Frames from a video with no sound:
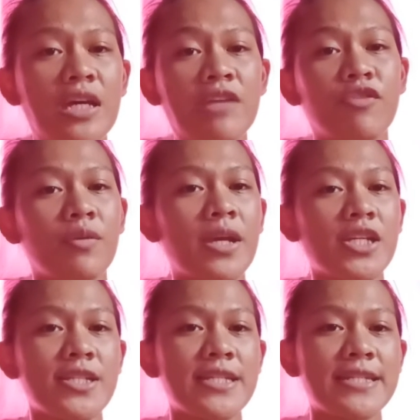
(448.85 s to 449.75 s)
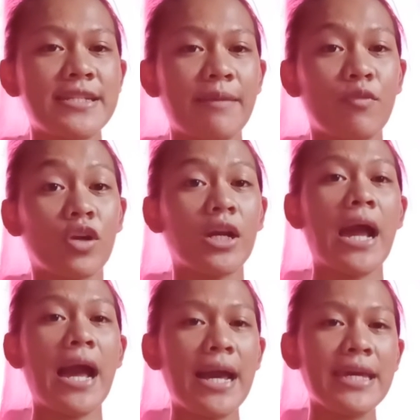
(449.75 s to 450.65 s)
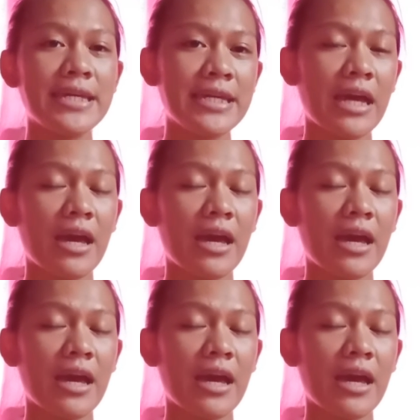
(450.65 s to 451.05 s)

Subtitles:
information system, or EIS,